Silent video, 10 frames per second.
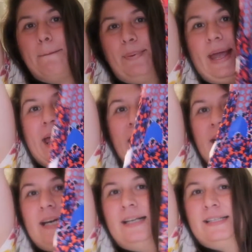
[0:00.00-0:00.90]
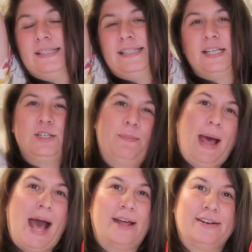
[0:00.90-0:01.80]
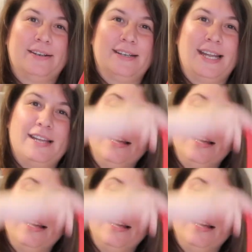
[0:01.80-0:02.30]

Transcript: pick such a pattern